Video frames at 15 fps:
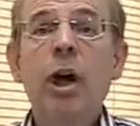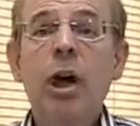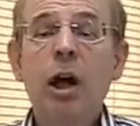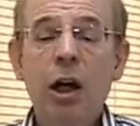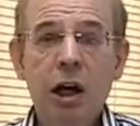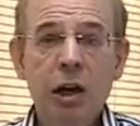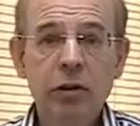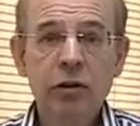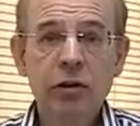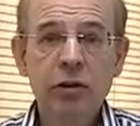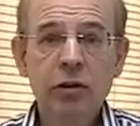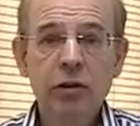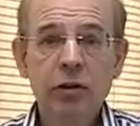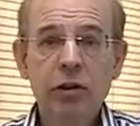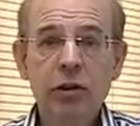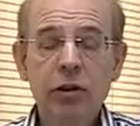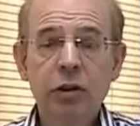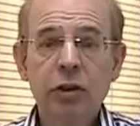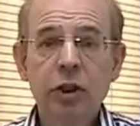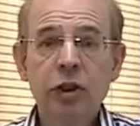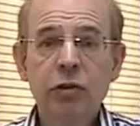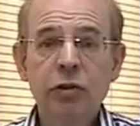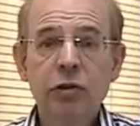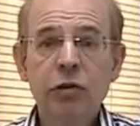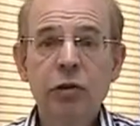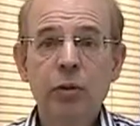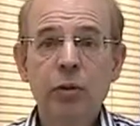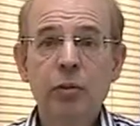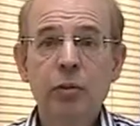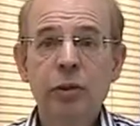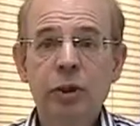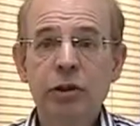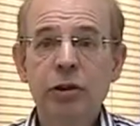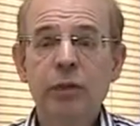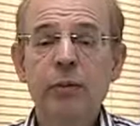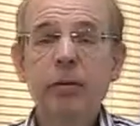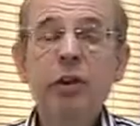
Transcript: how do you drop the pressure?